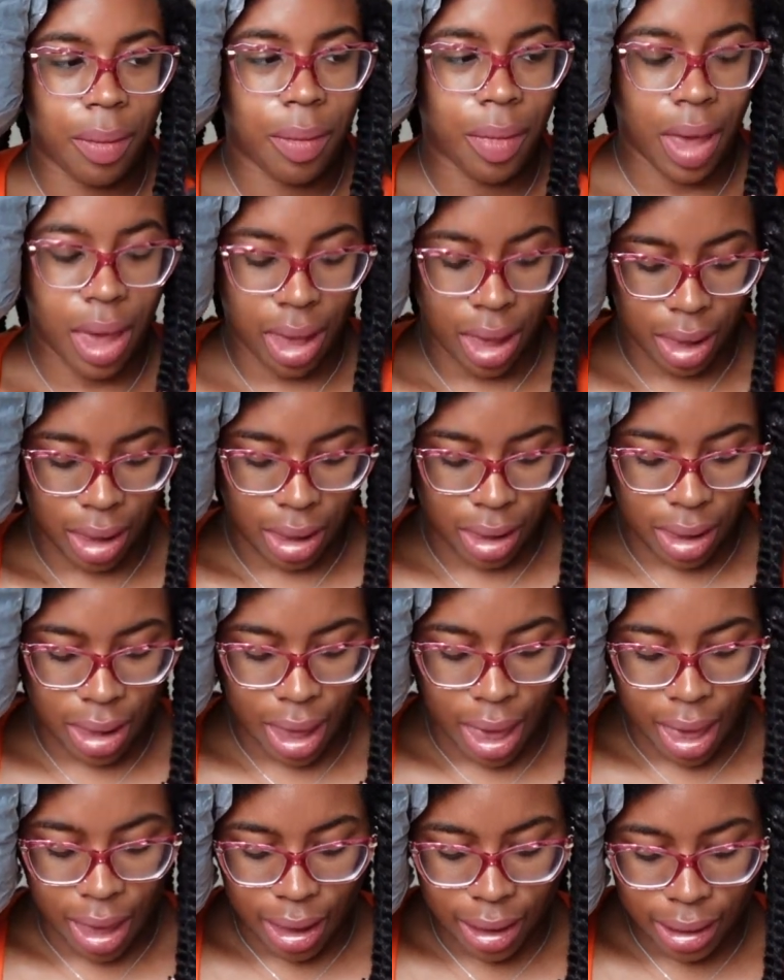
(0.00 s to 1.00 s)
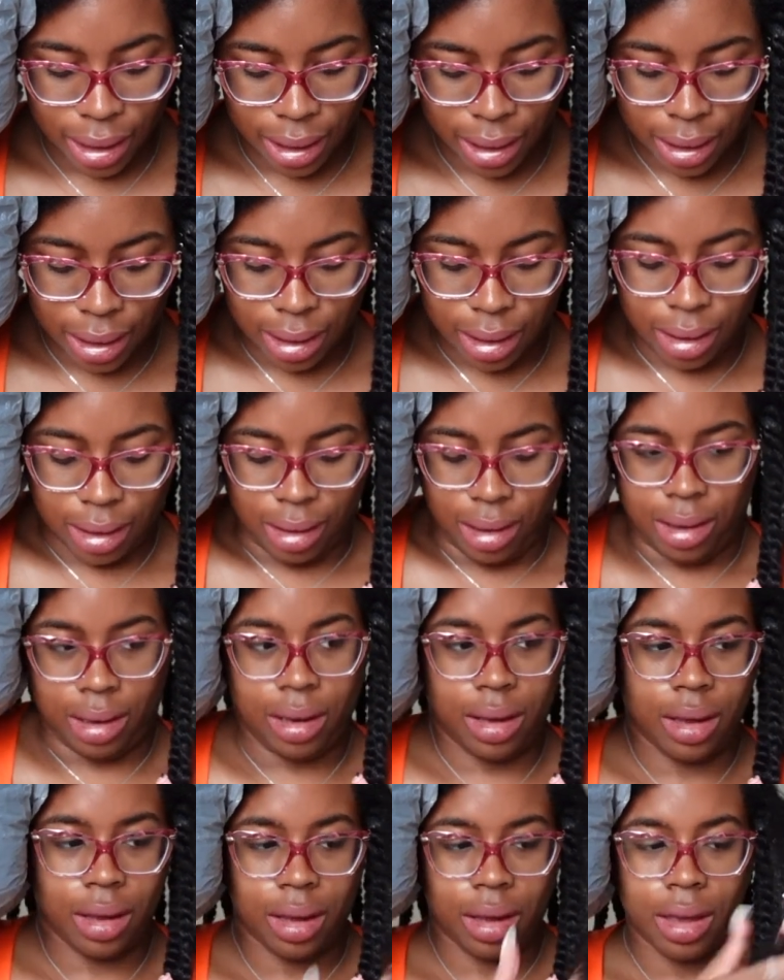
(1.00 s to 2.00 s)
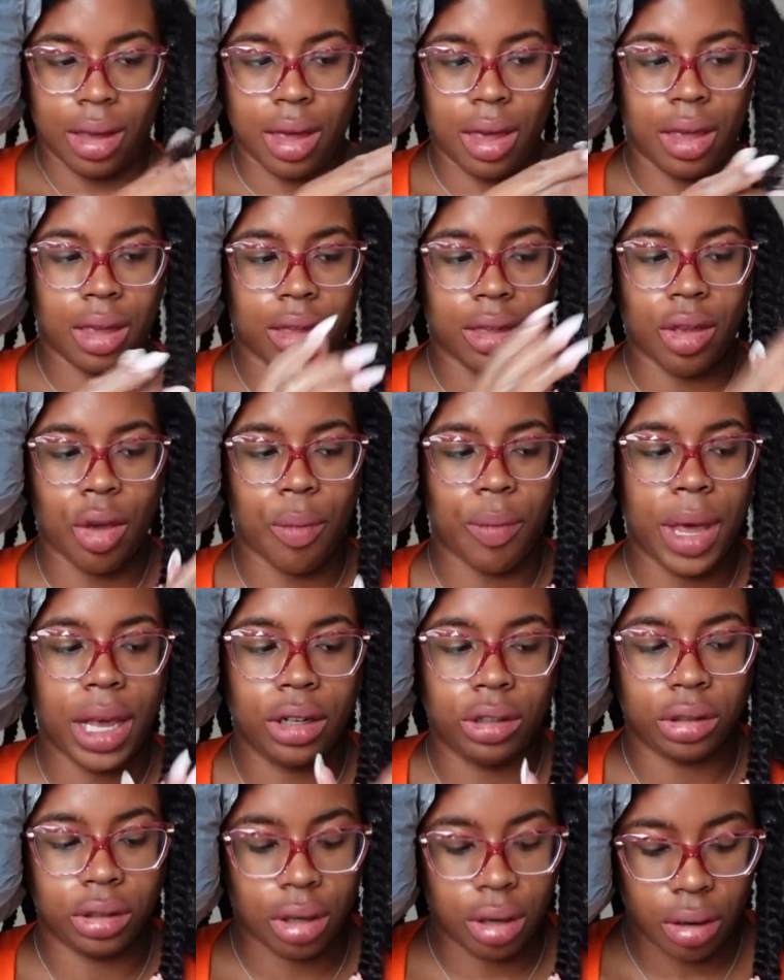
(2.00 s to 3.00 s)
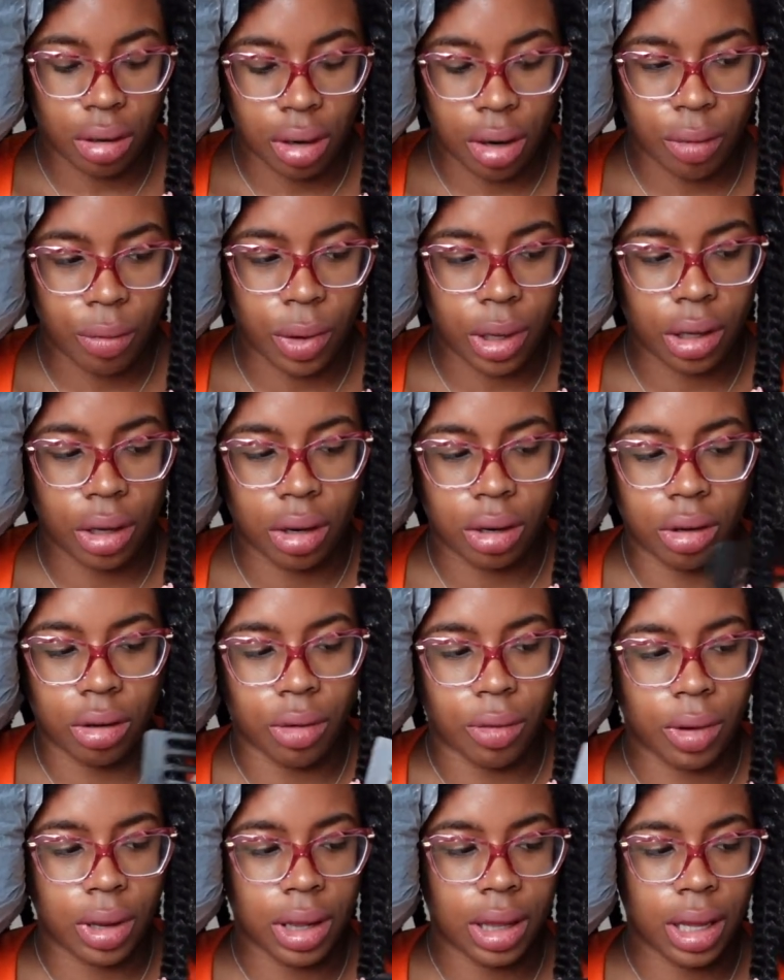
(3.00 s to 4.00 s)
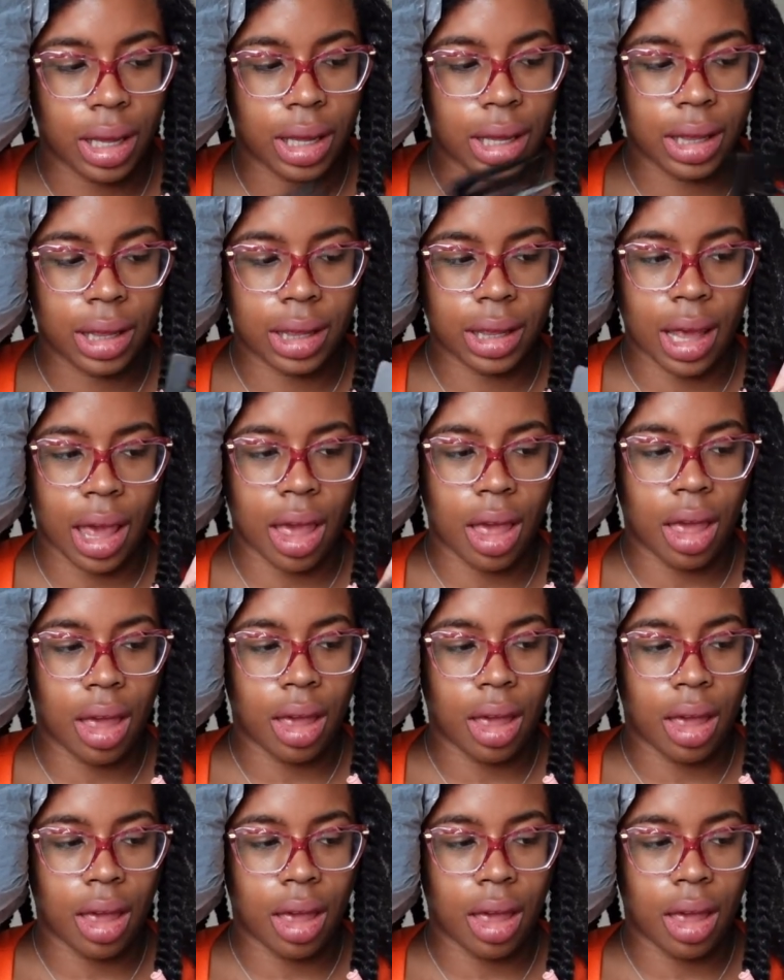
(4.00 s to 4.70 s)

But yes. So make sure when you're doing this,